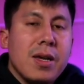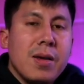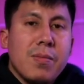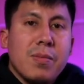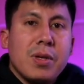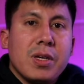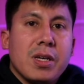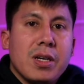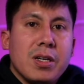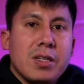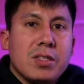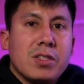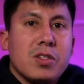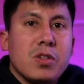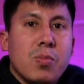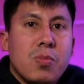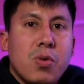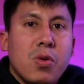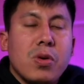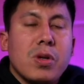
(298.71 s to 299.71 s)
because you're
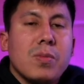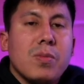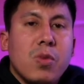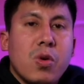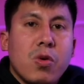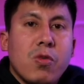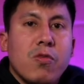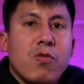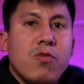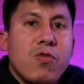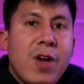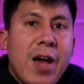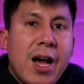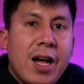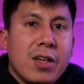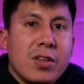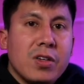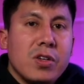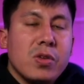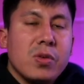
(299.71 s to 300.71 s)
putting more
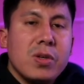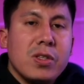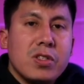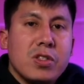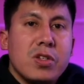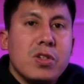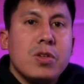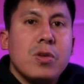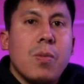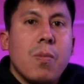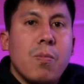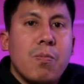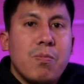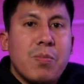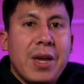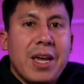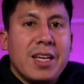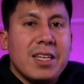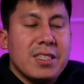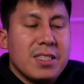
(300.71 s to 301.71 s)
value into your
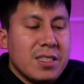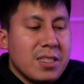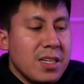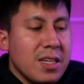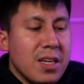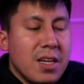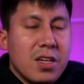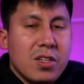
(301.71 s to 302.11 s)
base.